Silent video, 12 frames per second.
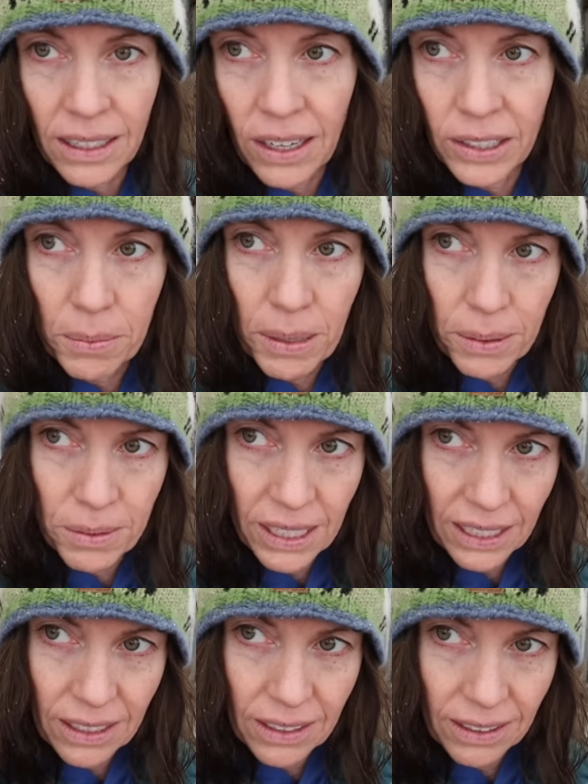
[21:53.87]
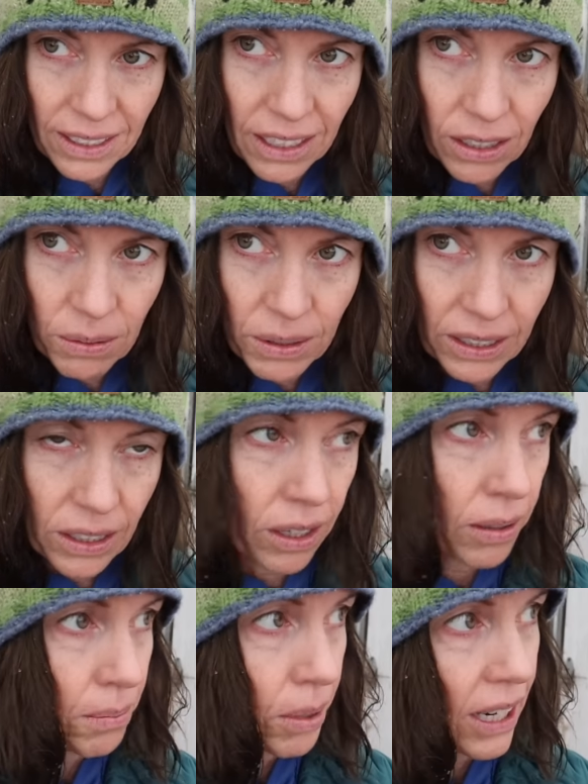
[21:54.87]
on the bottom of that curtain and I don't want the
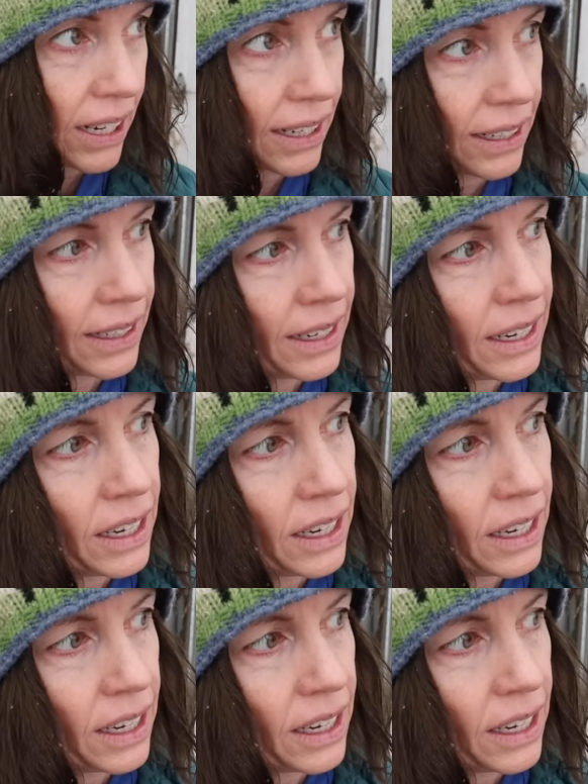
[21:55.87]
curtain breaking.